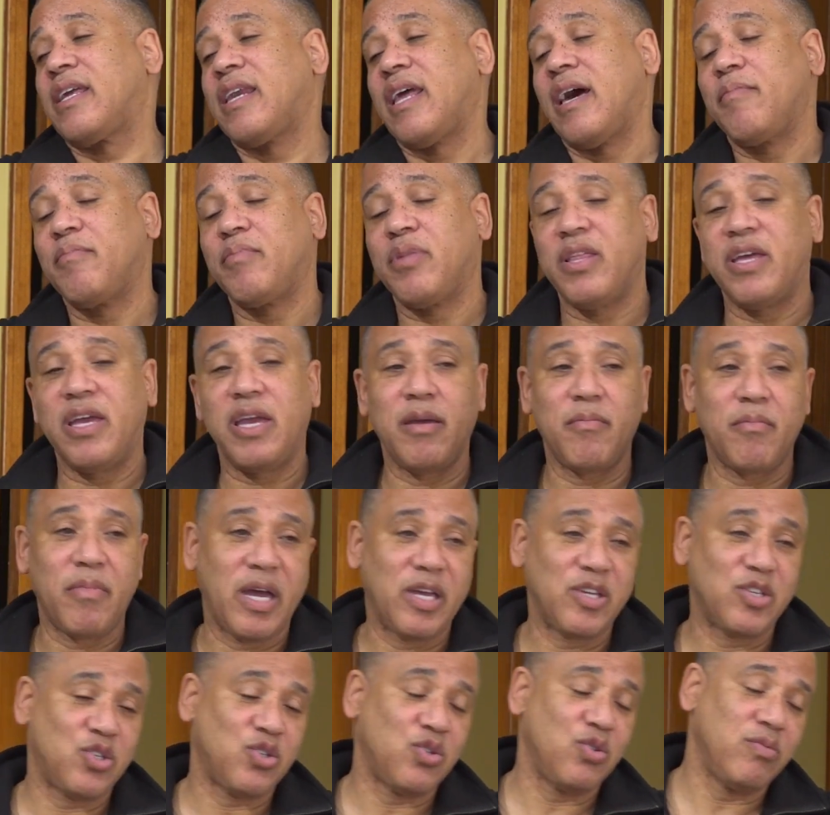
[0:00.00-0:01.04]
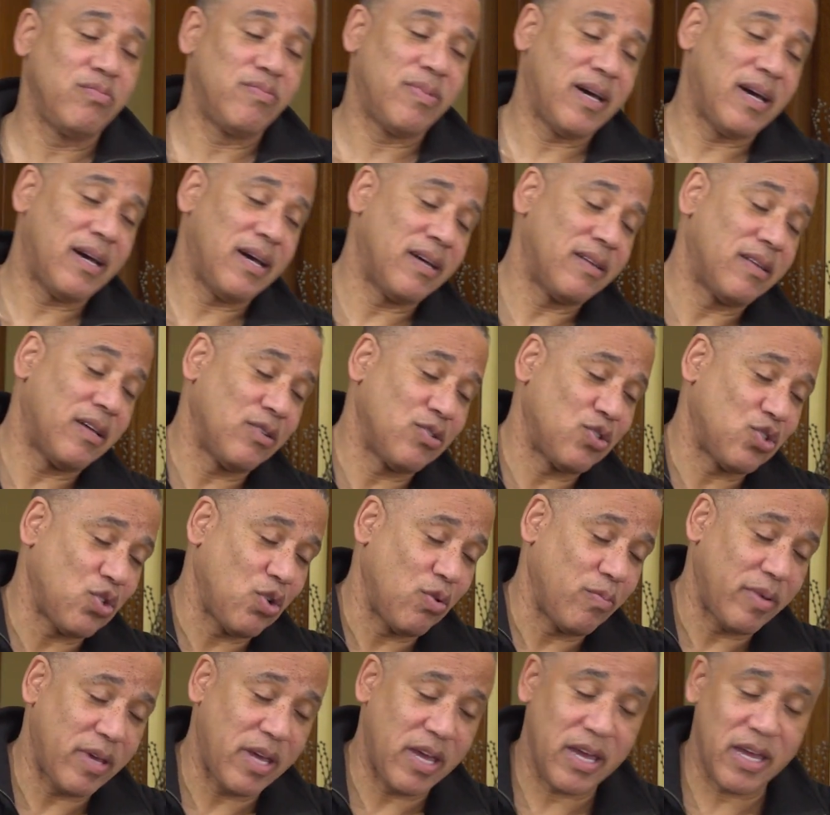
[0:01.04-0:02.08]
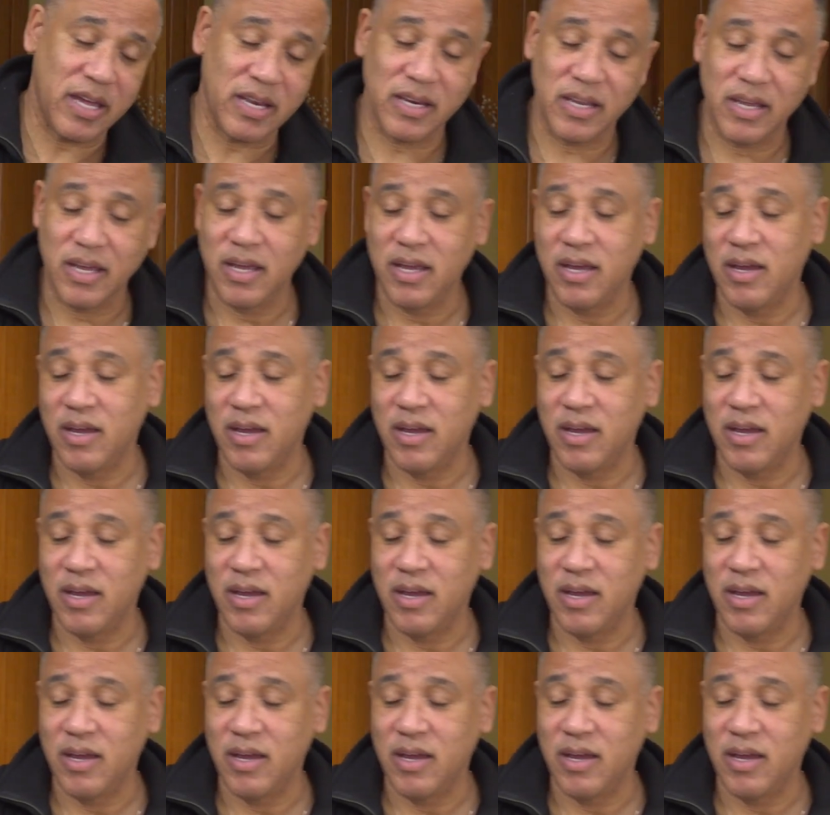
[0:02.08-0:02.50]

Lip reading: and I'm playing my Chopin